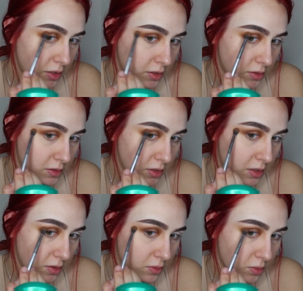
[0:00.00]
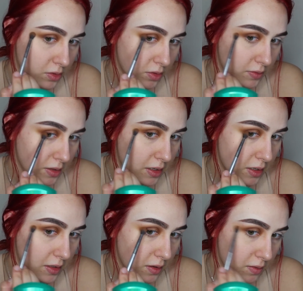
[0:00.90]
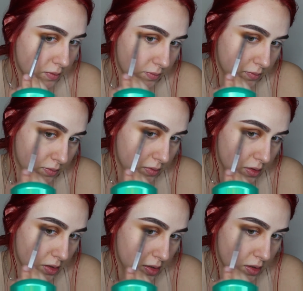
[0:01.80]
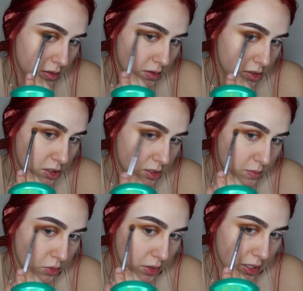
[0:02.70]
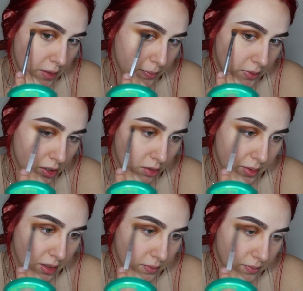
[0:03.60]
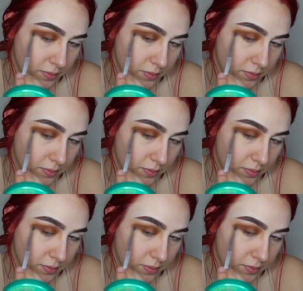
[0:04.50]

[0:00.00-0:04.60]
here into the inner corner of the eye. Just smoke it up a little bit.